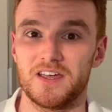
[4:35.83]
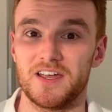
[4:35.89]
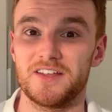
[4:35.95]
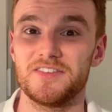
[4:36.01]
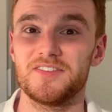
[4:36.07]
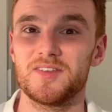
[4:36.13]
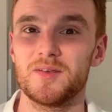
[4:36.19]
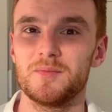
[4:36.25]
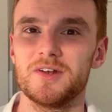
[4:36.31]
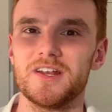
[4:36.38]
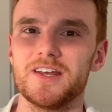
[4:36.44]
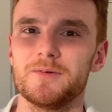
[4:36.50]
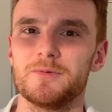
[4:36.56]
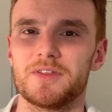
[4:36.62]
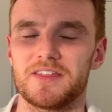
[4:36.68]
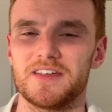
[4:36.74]
And
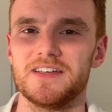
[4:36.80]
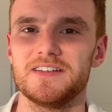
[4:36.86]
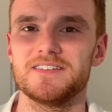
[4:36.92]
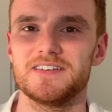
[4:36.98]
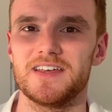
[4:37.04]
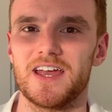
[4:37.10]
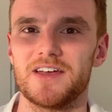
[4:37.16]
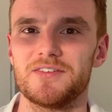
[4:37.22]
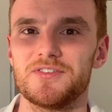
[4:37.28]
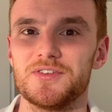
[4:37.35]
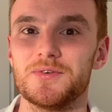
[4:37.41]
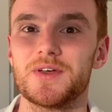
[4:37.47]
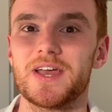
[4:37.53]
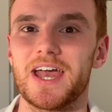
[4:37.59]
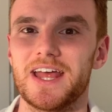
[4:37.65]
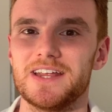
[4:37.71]
similarly with ETFs,
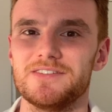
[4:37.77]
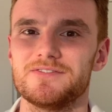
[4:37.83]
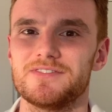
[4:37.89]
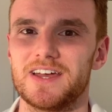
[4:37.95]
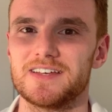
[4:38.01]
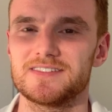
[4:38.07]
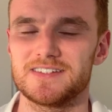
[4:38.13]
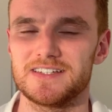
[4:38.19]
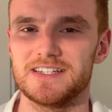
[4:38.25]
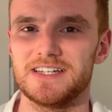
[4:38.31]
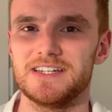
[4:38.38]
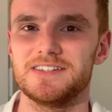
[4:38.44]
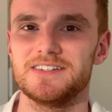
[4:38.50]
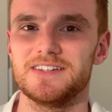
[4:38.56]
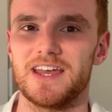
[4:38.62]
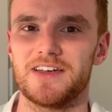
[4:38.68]
you can invest in
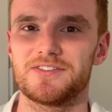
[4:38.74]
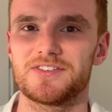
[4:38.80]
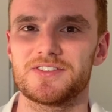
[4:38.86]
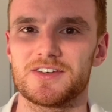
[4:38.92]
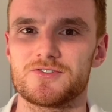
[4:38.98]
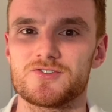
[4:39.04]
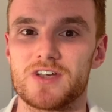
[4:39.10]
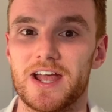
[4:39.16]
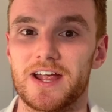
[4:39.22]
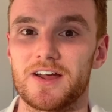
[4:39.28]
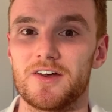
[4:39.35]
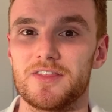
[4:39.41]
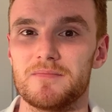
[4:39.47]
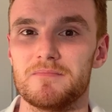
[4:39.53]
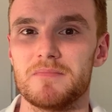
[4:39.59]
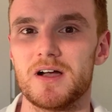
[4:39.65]
ETFs that track
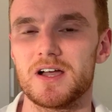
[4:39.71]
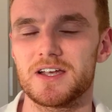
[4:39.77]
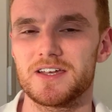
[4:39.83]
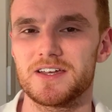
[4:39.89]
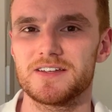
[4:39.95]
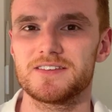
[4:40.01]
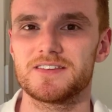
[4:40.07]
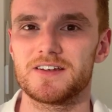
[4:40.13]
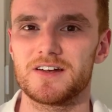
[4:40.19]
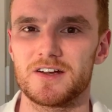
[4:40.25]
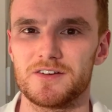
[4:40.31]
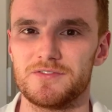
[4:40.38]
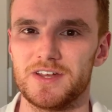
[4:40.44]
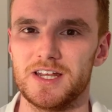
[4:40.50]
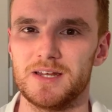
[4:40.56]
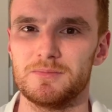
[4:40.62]
other markets that are
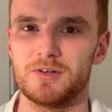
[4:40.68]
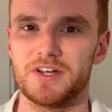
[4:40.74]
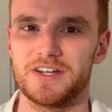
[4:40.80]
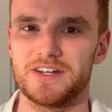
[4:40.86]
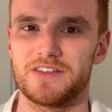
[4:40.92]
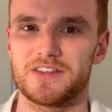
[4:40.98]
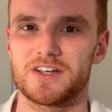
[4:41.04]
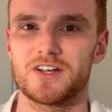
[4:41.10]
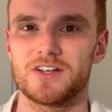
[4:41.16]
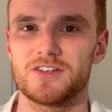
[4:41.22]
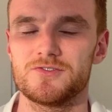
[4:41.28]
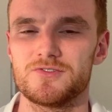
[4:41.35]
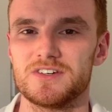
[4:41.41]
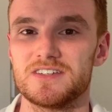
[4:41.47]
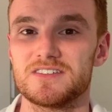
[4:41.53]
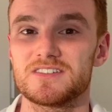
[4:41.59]
available in other
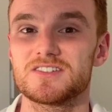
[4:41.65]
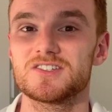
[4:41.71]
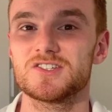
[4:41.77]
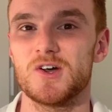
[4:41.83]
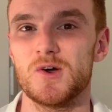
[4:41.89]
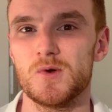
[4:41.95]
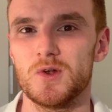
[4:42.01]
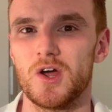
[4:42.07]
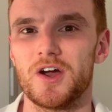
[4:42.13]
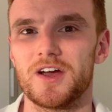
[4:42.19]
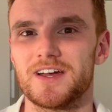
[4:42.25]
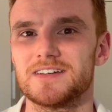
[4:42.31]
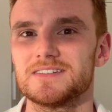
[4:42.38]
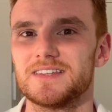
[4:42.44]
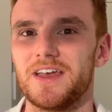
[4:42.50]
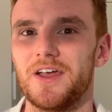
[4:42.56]
countries, so long
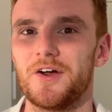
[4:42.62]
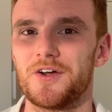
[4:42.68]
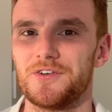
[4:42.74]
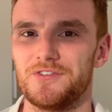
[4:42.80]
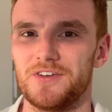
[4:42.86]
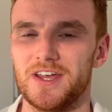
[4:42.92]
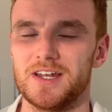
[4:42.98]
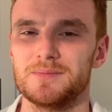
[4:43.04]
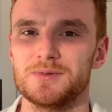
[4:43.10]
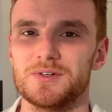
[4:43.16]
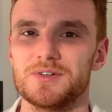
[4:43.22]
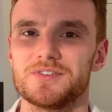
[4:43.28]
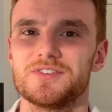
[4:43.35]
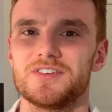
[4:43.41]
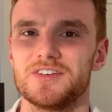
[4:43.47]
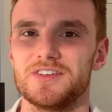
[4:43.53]
as they are
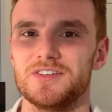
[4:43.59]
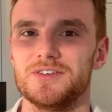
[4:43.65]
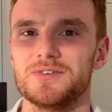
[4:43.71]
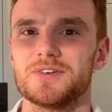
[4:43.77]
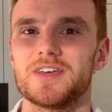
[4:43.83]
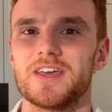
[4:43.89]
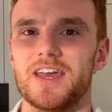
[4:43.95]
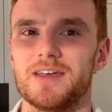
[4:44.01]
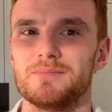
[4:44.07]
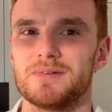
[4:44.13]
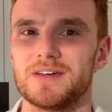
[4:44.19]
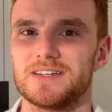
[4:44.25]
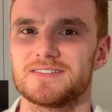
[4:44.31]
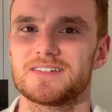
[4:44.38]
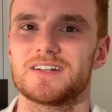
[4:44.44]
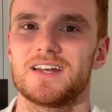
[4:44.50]
available to
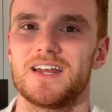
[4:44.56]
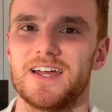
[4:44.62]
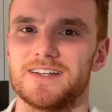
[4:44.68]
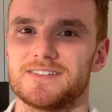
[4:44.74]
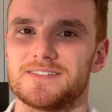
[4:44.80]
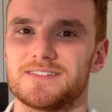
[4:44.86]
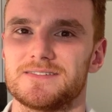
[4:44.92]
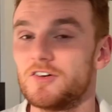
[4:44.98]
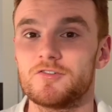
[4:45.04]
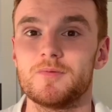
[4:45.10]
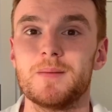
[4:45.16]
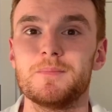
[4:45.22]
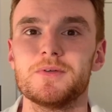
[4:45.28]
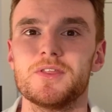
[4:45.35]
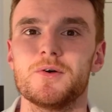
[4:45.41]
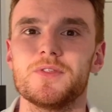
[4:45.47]
UK-based clients.
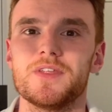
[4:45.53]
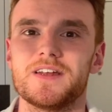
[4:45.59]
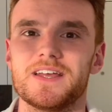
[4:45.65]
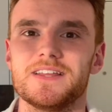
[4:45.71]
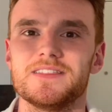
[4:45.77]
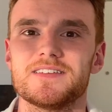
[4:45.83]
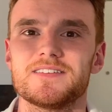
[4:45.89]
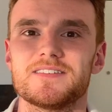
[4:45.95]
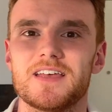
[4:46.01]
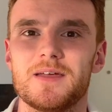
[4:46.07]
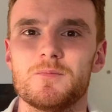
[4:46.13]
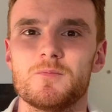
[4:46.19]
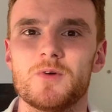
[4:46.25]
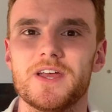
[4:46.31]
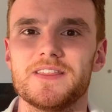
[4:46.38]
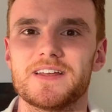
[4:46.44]
Remember though that in the
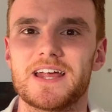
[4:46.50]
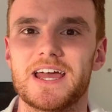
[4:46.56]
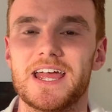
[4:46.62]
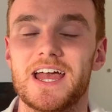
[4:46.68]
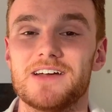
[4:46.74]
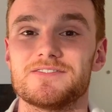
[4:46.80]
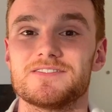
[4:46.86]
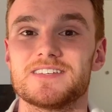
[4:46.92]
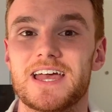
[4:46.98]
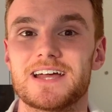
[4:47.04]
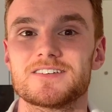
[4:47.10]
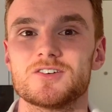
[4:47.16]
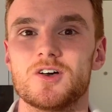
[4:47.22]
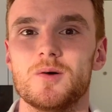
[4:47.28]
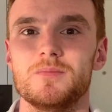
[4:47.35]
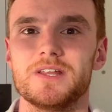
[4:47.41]
same way that I have
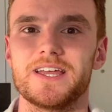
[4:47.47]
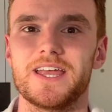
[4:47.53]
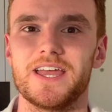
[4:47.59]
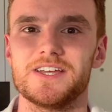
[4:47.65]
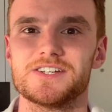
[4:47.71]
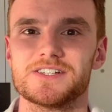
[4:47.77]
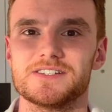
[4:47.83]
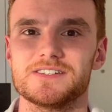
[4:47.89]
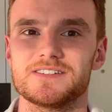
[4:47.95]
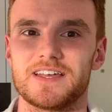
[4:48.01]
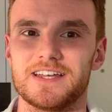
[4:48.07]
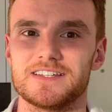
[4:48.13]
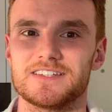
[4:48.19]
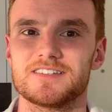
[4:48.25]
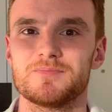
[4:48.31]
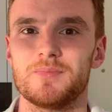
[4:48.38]
tax obligations
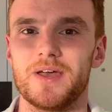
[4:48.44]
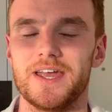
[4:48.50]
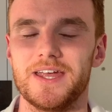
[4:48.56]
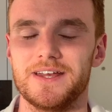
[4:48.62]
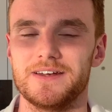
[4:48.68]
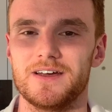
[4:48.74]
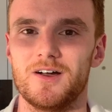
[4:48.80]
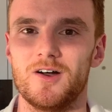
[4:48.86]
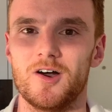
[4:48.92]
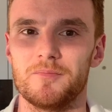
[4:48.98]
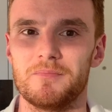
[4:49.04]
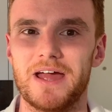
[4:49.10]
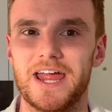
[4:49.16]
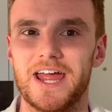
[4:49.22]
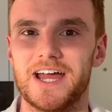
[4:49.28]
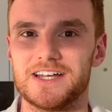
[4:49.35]
in Spain on
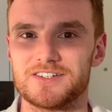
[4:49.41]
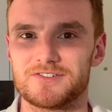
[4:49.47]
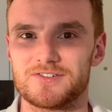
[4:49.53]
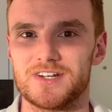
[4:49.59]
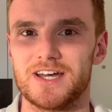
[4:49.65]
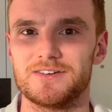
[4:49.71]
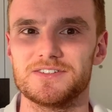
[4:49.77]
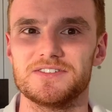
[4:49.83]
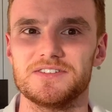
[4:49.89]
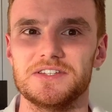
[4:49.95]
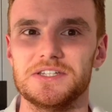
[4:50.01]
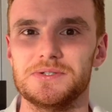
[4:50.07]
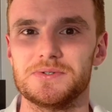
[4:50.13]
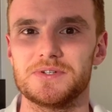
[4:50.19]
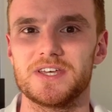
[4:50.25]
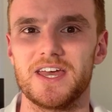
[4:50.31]
my ISA allowance in
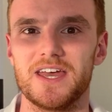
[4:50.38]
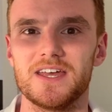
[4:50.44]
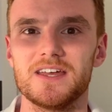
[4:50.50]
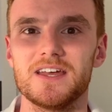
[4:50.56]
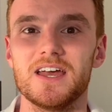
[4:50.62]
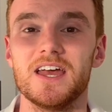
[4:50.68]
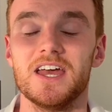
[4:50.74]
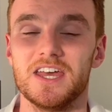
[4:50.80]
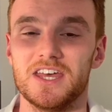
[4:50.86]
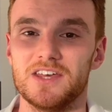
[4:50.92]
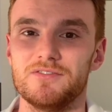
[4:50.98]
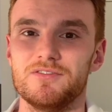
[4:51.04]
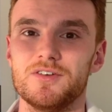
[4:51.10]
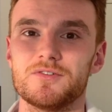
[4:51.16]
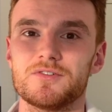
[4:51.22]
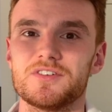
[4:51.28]
the UK,
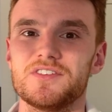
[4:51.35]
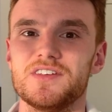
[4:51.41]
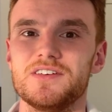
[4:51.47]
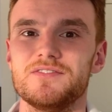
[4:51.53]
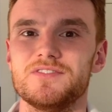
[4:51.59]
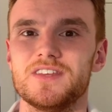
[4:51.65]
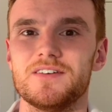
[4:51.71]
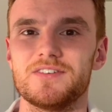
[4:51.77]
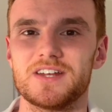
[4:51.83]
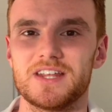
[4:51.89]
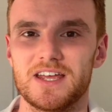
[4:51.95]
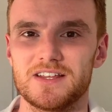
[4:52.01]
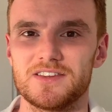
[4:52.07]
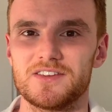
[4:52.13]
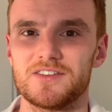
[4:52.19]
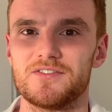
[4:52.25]
if you receive
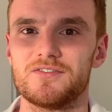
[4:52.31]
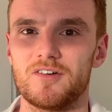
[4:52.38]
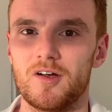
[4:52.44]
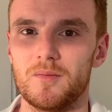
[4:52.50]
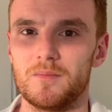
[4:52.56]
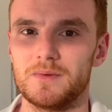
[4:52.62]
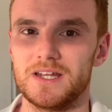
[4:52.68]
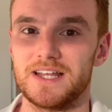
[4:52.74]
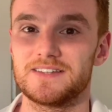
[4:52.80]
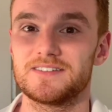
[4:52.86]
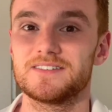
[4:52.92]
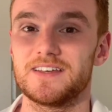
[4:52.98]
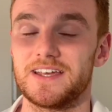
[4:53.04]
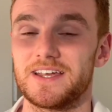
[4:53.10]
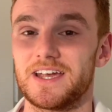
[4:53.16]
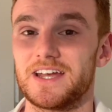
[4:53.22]
dividends from, let's
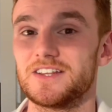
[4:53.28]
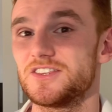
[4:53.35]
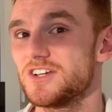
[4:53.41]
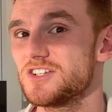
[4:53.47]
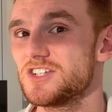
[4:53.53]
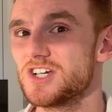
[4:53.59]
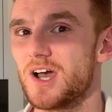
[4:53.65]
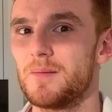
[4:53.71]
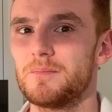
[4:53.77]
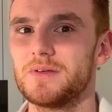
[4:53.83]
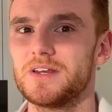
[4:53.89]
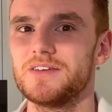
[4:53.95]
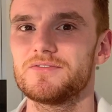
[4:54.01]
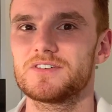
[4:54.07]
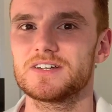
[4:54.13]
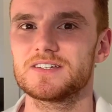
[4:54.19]
take a Dutch
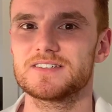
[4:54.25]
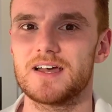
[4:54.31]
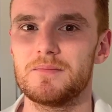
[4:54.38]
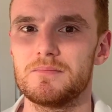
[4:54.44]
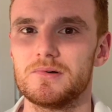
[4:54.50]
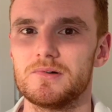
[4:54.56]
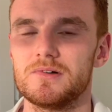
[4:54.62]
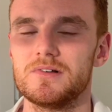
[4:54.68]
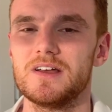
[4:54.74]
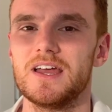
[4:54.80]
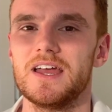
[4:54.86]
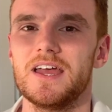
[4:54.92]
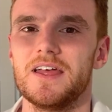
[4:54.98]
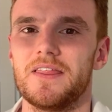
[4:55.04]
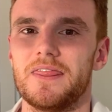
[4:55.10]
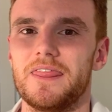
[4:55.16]
company for example,
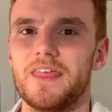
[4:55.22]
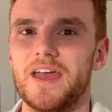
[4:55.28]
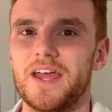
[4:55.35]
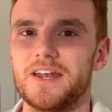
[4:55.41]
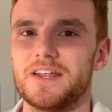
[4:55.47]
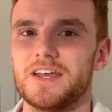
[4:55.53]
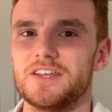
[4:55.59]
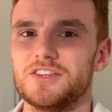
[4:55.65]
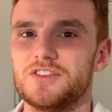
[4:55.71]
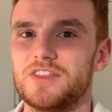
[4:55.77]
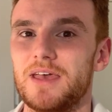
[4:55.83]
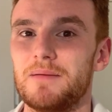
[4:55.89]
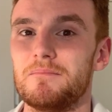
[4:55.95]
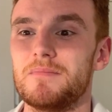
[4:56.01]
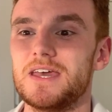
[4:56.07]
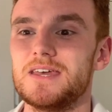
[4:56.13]
then
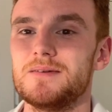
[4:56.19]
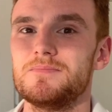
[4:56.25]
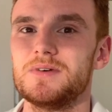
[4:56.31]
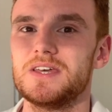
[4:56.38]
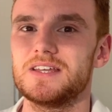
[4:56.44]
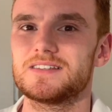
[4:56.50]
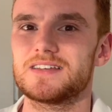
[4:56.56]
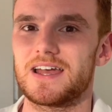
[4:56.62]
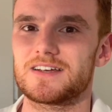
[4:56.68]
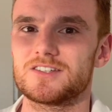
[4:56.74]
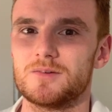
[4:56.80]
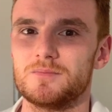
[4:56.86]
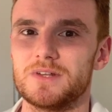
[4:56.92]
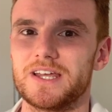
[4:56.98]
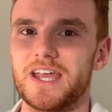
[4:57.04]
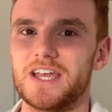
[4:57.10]
there may be tax
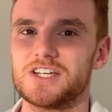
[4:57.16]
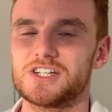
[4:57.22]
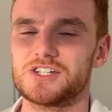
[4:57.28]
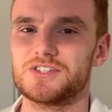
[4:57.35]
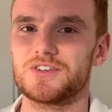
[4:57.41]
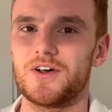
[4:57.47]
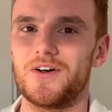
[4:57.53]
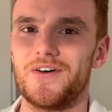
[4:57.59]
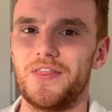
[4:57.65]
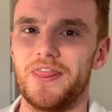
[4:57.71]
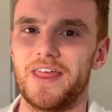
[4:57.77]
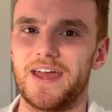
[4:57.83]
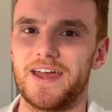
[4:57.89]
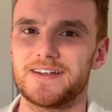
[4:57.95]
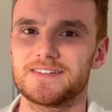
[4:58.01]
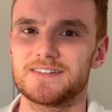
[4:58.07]
obligations on
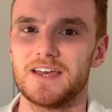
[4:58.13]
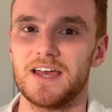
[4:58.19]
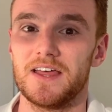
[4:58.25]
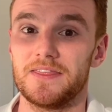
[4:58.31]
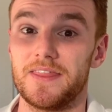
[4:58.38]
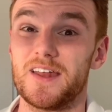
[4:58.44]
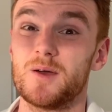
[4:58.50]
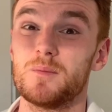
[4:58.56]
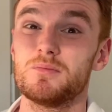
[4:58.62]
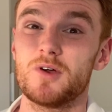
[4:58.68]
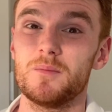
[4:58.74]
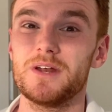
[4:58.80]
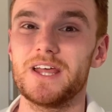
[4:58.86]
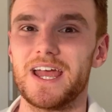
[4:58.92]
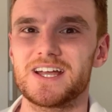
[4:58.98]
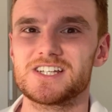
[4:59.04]
that, that are
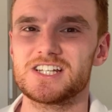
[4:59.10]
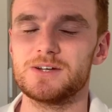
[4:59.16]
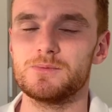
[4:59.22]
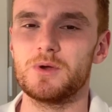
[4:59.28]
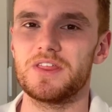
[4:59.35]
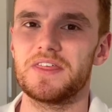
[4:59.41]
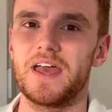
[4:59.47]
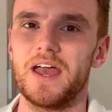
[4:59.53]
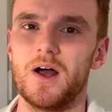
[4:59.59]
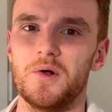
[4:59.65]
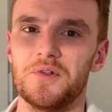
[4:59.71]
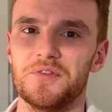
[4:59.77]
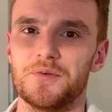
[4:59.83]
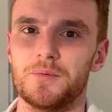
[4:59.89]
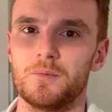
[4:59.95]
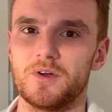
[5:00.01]
probably actually
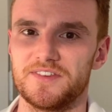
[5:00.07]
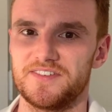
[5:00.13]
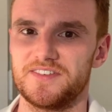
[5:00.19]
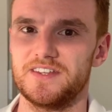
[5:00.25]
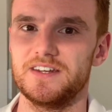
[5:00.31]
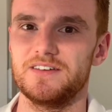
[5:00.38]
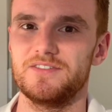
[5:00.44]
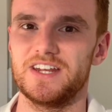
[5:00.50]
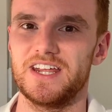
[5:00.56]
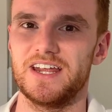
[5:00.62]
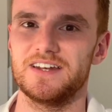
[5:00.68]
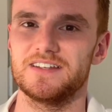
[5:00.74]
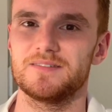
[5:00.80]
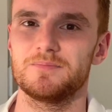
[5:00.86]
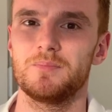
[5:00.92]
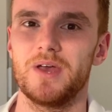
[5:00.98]
withheld once the
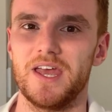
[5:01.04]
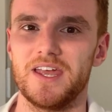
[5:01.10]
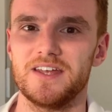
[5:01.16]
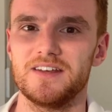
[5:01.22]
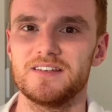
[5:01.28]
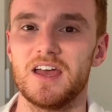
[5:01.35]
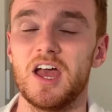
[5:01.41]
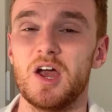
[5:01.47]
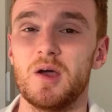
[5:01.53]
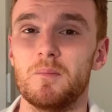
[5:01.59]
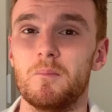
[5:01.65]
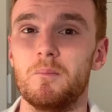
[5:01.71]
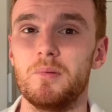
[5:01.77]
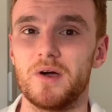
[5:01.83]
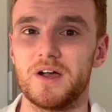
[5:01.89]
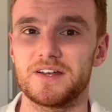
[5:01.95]
dividend is paid,
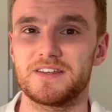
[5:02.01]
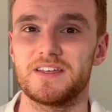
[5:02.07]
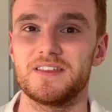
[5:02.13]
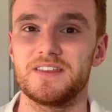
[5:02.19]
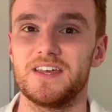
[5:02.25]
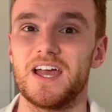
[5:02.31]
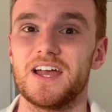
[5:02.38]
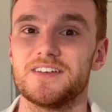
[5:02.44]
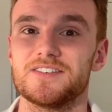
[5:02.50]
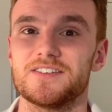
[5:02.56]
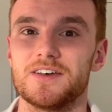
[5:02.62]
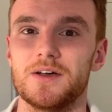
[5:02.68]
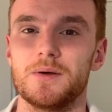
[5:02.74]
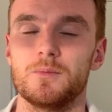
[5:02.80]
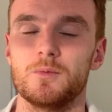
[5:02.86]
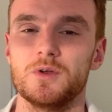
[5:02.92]
but the
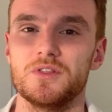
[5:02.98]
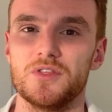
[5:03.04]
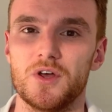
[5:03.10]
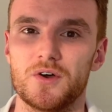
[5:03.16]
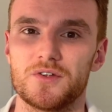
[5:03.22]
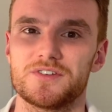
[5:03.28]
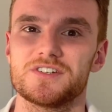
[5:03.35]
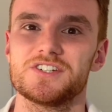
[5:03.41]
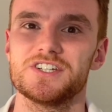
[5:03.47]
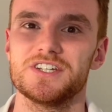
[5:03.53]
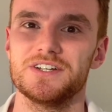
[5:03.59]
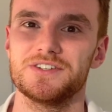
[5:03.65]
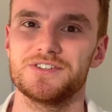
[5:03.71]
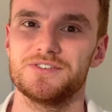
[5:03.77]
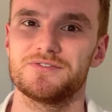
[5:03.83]
ISA will not shield you